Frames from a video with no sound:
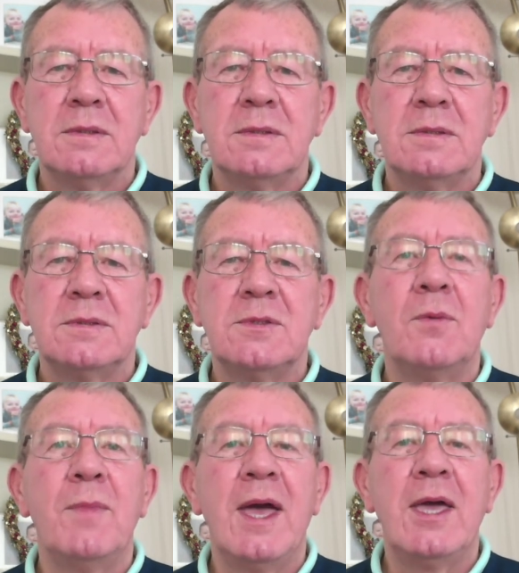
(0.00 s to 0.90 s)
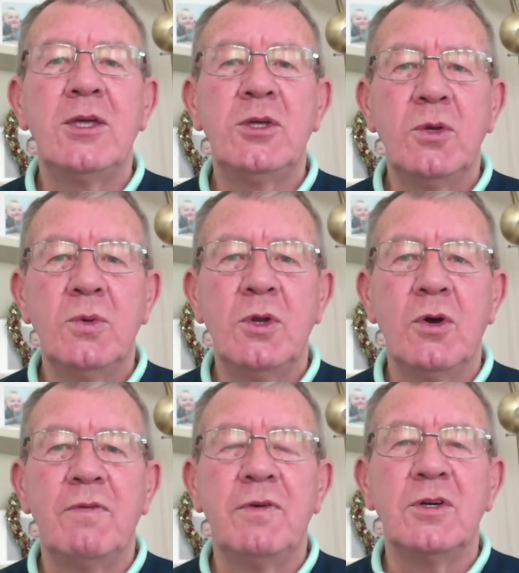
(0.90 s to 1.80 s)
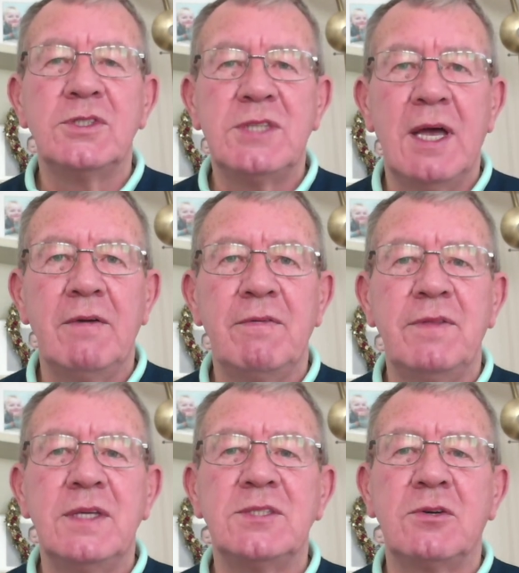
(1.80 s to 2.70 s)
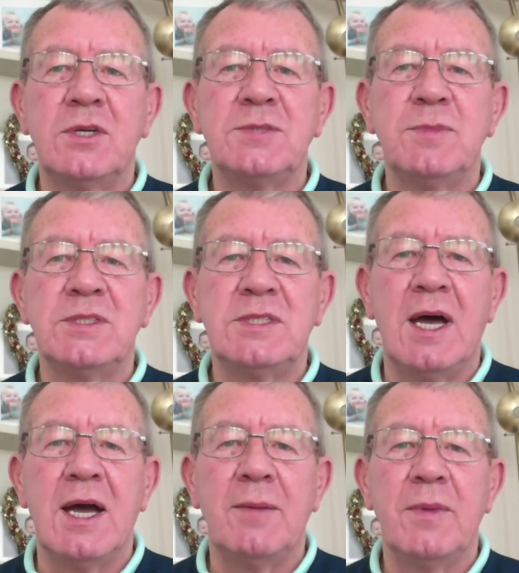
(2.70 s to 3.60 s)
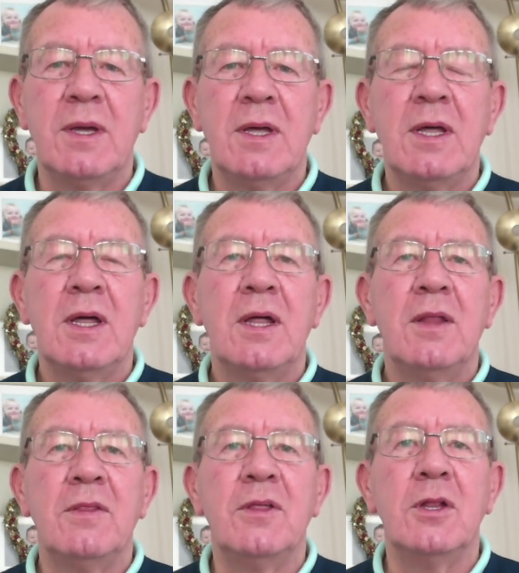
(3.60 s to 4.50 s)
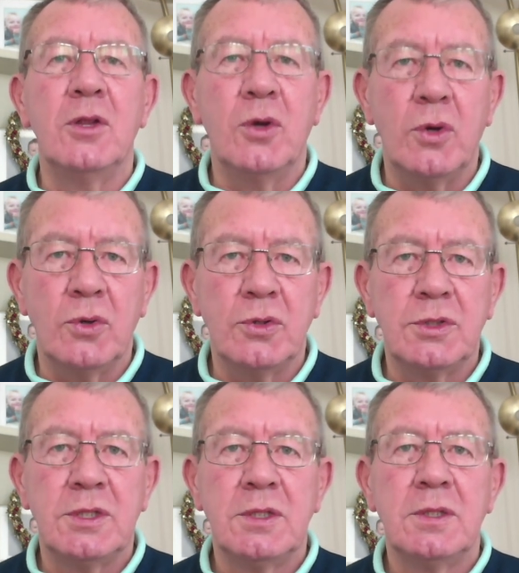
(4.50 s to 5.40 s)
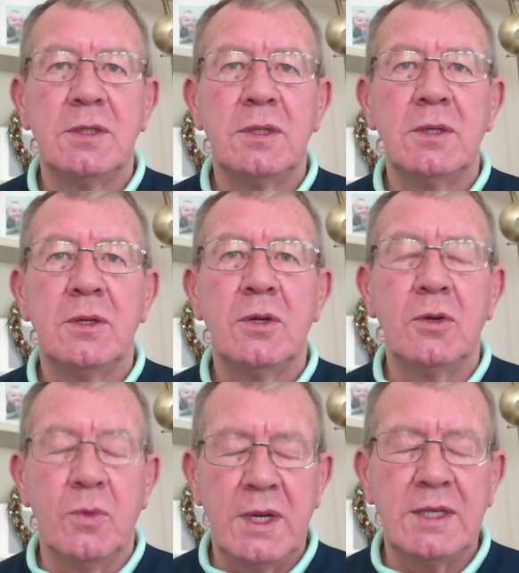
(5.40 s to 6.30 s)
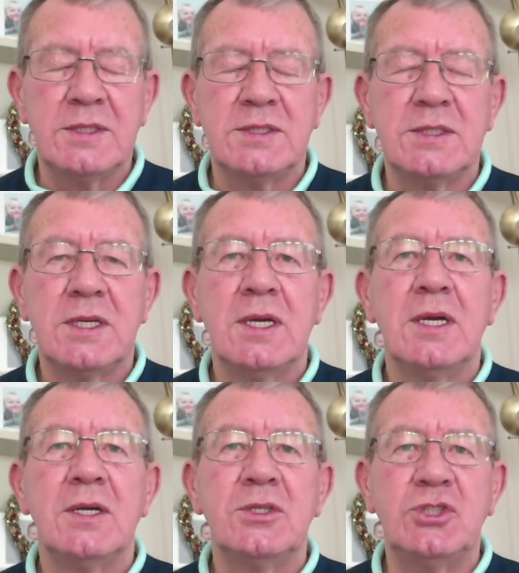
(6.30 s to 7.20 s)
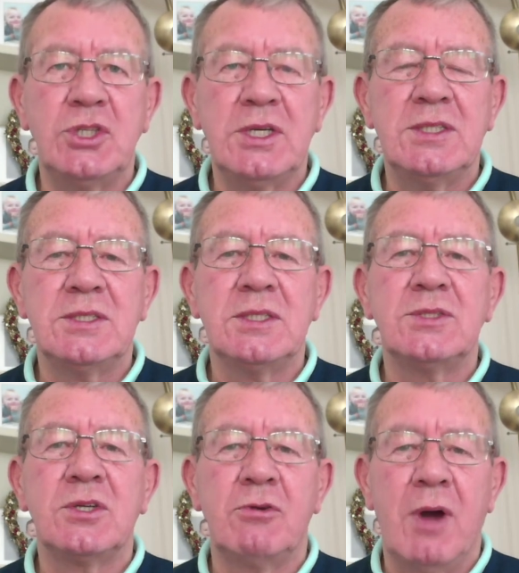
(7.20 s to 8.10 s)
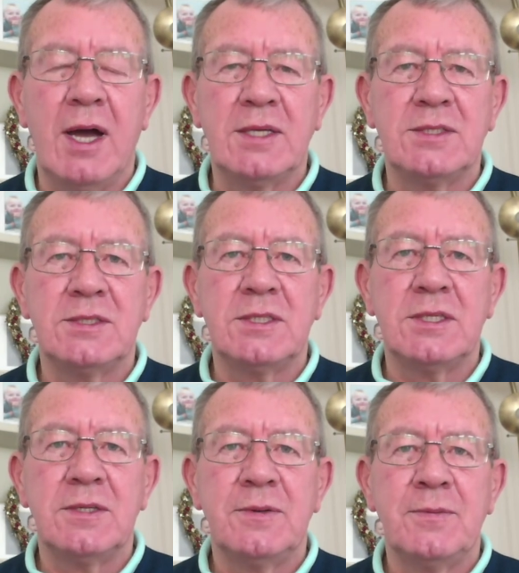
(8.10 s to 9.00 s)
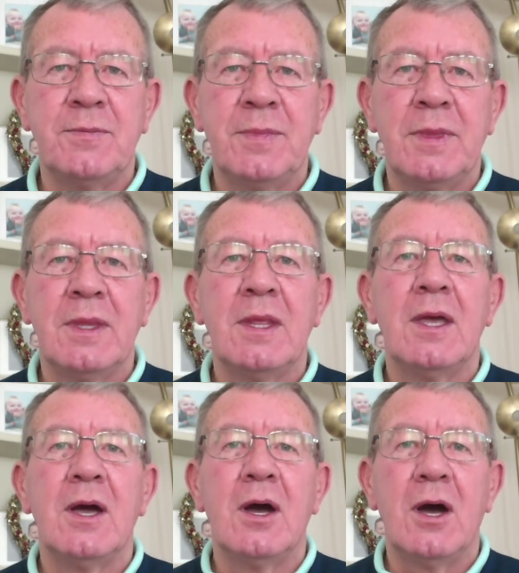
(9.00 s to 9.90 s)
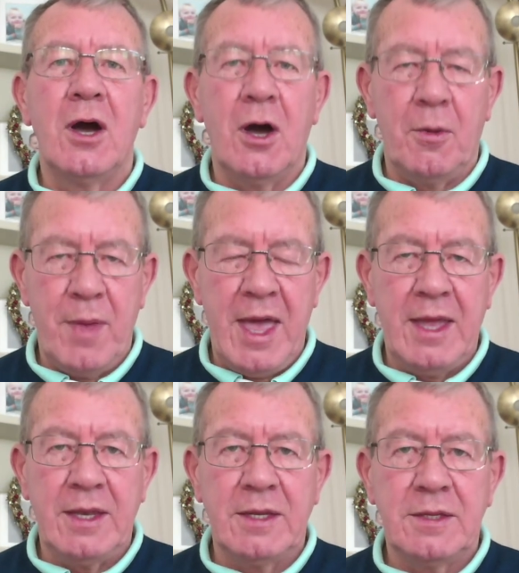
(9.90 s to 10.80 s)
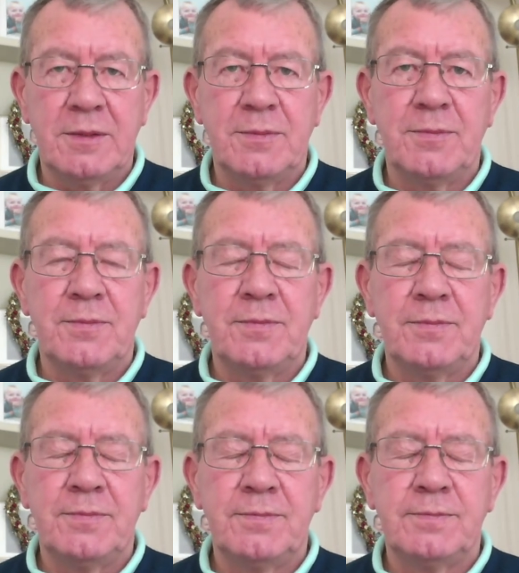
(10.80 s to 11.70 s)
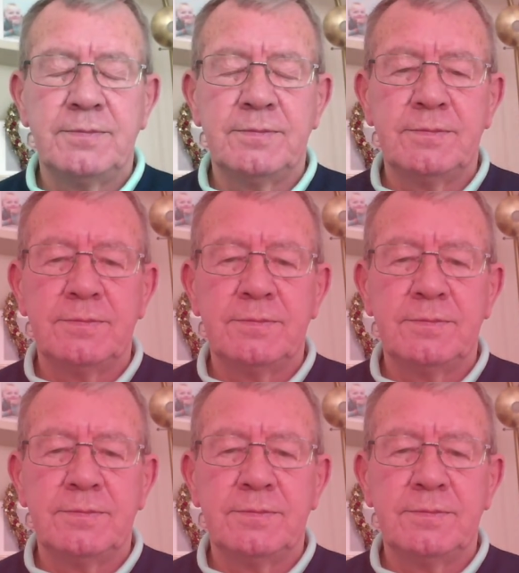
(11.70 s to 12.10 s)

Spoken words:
So may you know for yourself this Christmas time the Lord, who is Jesus Christ. Amen.